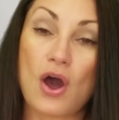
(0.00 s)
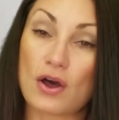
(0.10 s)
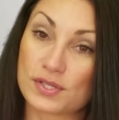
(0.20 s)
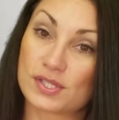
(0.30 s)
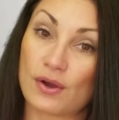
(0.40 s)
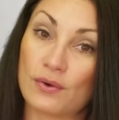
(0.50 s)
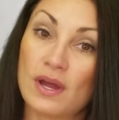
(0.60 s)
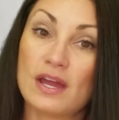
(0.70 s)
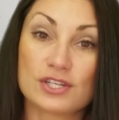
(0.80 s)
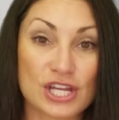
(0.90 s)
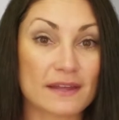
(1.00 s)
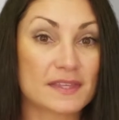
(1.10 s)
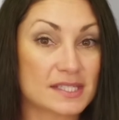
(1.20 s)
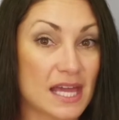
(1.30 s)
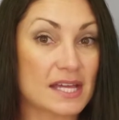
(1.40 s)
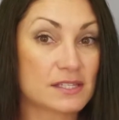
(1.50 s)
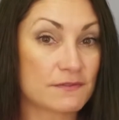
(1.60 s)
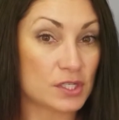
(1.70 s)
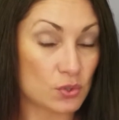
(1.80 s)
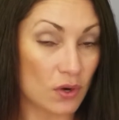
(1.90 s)
Also, check the size
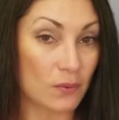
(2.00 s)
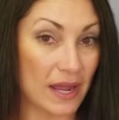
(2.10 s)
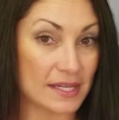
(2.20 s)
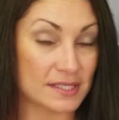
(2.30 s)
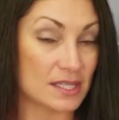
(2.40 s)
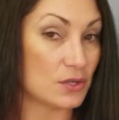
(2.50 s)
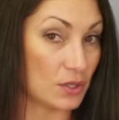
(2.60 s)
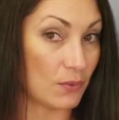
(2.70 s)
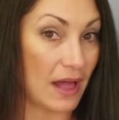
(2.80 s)
of the doorways the unit